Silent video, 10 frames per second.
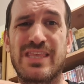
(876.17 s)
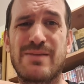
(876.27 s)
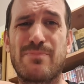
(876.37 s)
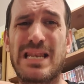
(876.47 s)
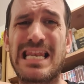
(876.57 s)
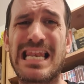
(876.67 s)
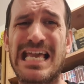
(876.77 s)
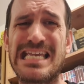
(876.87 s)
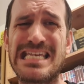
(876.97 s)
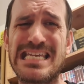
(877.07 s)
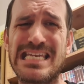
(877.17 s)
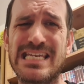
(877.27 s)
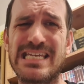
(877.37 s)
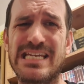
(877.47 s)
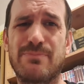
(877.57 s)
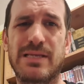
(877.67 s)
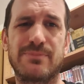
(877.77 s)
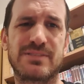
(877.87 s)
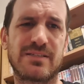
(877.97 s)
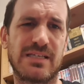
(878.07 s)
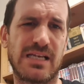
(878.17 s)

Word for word: the plague, peeps.